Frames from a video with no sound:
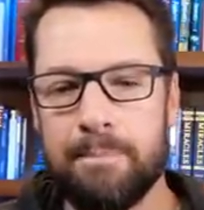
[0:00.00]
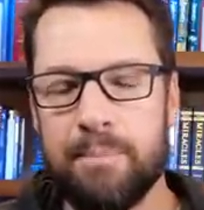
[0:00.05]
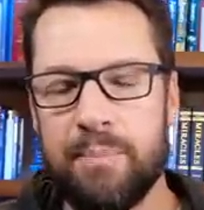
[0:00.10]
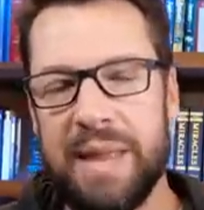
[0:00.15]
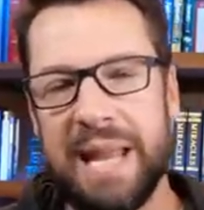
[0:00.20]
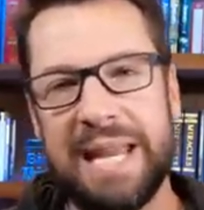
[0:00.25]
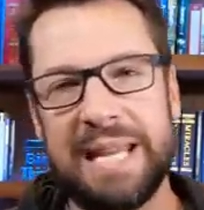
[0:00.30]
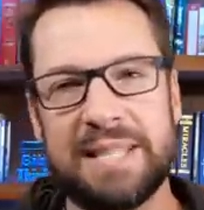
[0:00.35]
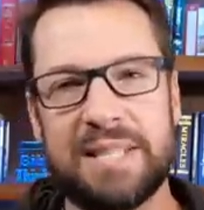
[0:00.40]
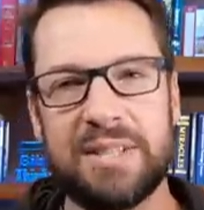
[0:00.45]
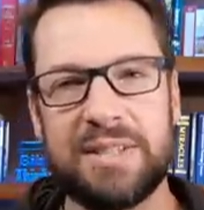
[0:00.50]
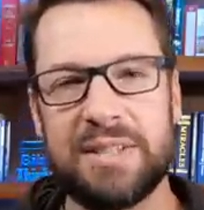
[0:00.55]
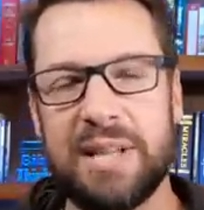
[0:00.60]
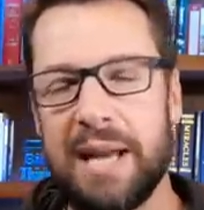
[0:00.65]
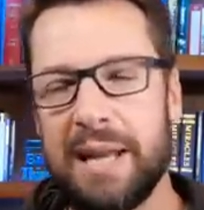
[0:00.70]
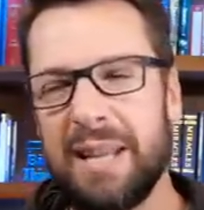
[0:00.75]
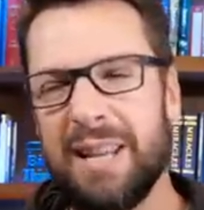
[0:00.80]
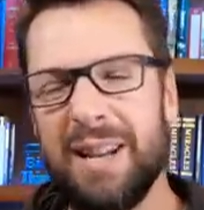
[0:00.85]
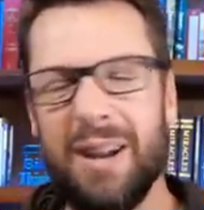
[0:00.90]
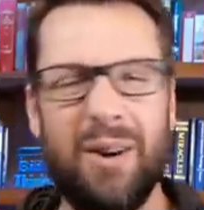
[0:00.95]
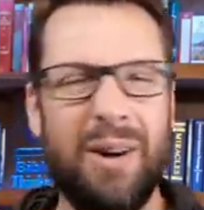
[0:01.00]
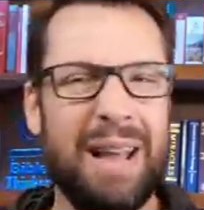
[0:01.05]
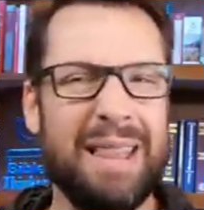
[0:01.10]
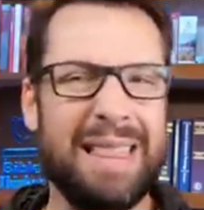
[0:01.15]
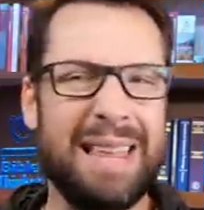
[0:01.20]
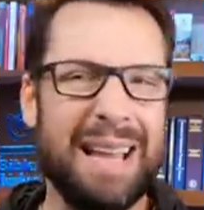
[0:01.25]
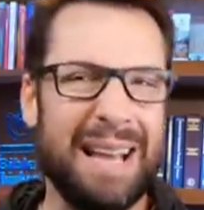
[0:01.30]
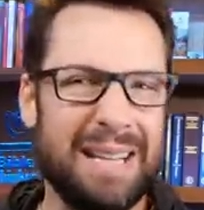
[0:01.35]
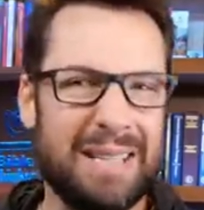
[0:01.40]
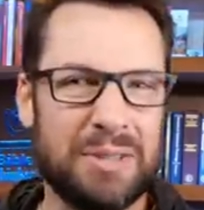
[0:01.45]
they get to say, you know, I
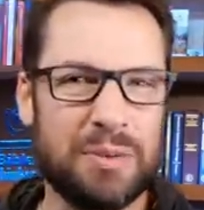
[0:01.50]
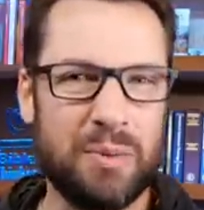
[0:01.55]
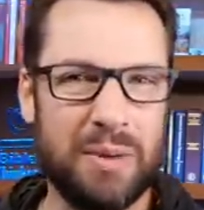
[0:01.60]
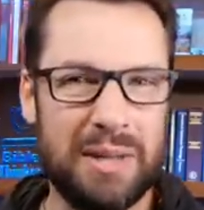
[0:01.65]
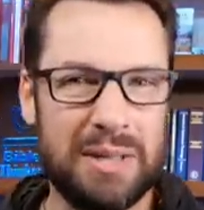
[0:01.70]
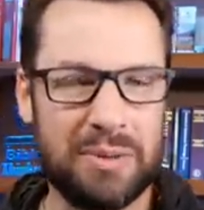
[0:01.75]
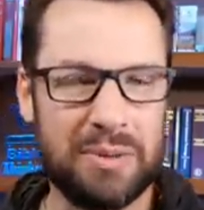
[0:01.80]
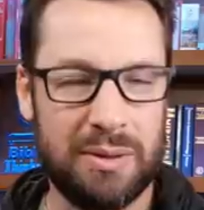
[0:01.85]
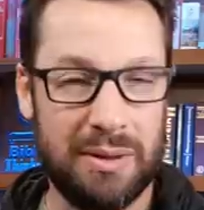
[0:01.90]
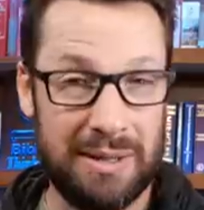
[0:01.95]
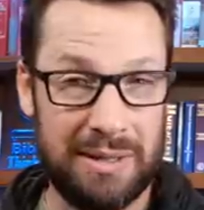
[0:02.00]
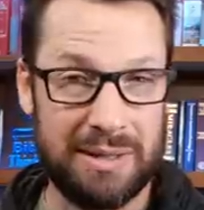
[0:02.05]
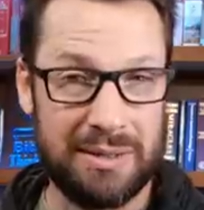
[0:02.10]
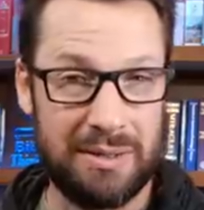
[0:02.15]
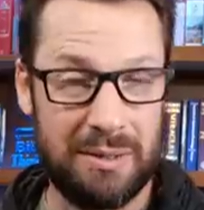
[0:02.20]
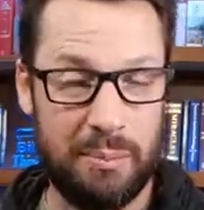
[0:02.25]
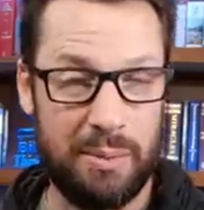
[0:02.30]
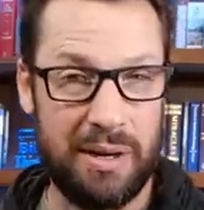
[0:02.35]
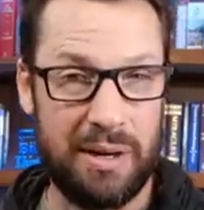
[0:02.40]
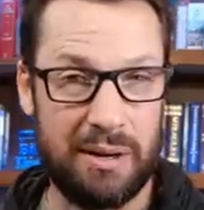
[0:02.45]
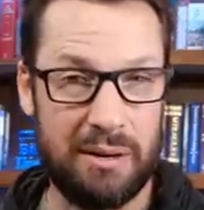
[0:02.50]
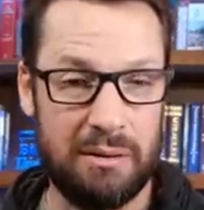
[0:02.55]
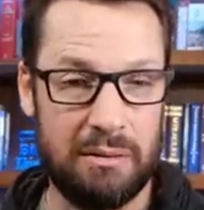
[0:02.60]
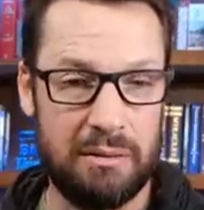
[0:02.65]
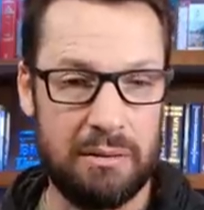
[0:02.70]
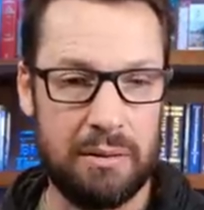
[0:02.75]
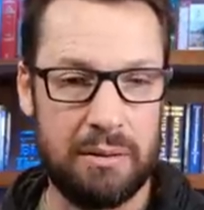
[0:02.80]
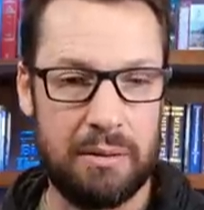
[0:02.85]
think I just want to sort of disappear.